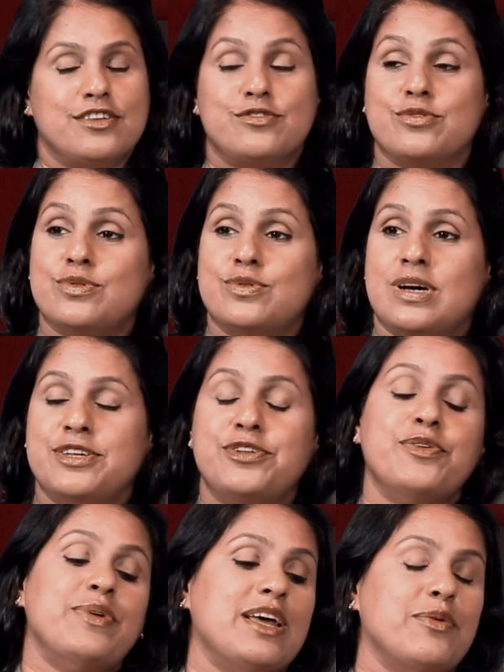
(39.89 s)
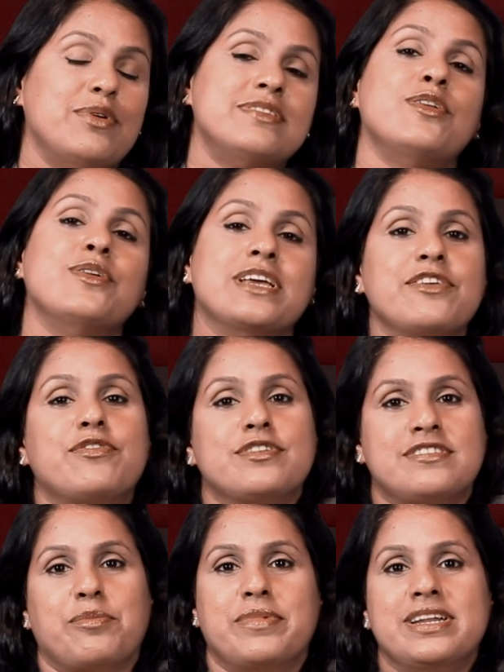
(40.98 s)
So, when I was looking for
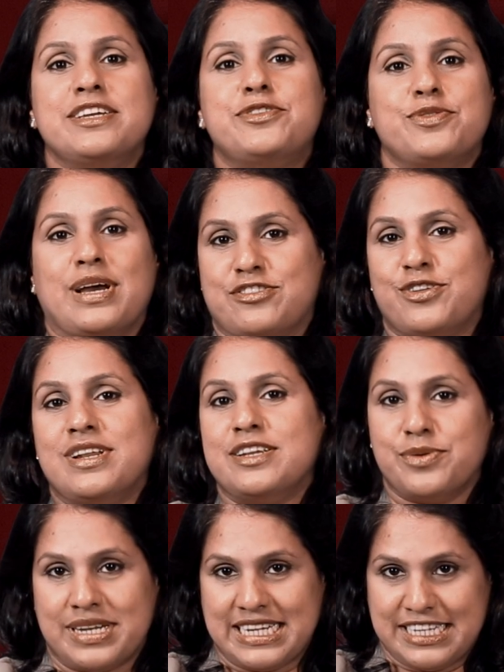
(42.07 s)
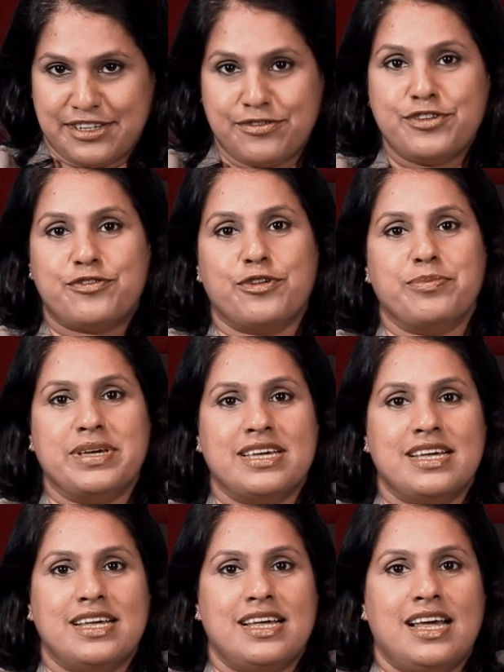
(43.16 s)
somebody to actually do an interview for me,
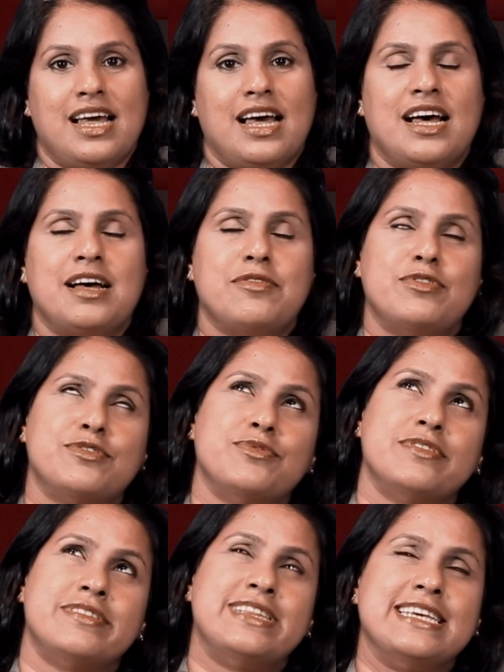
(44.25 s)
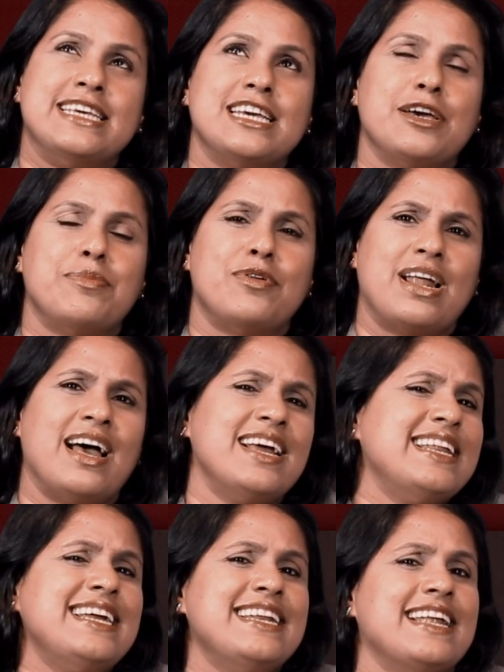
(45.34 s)
I was thinking about I
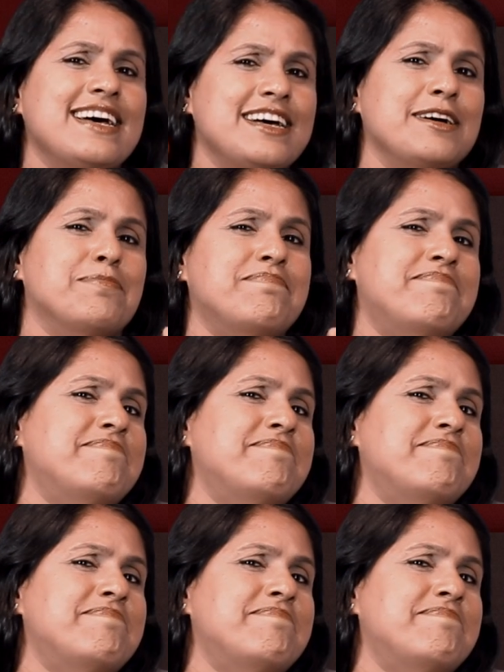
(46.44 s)
need a